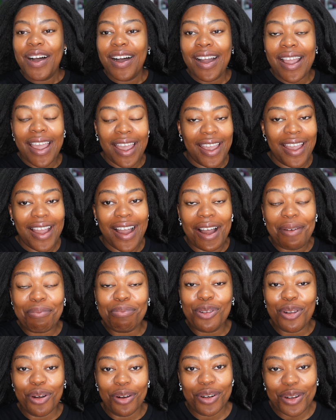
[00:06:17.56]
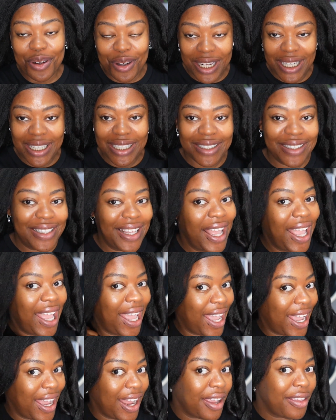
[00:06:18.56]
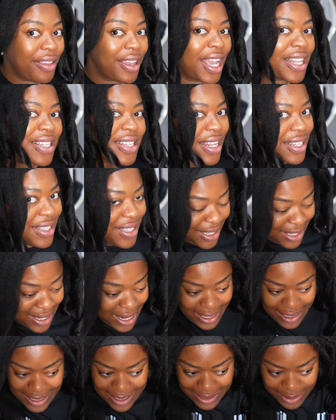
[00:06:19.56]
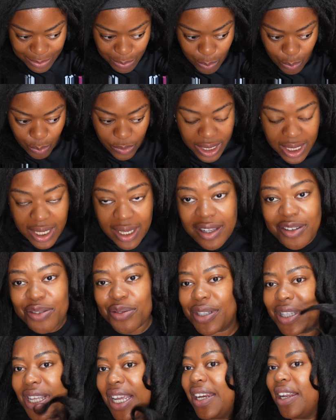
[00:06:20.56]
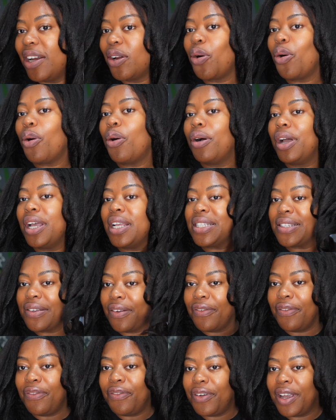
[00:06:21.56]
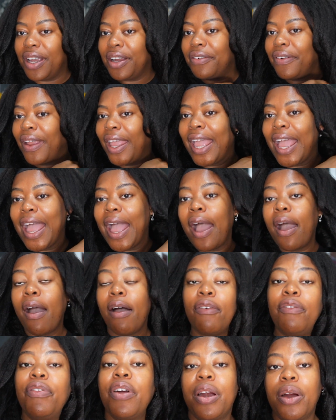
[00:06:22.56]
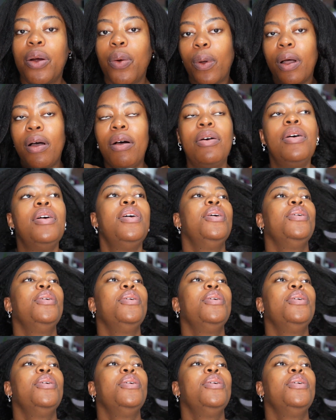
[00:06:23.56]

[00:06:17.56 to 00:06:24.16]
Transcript: Okay, I'm done coiling the hair, and you guys can see that this wig is retaining coils very, very well.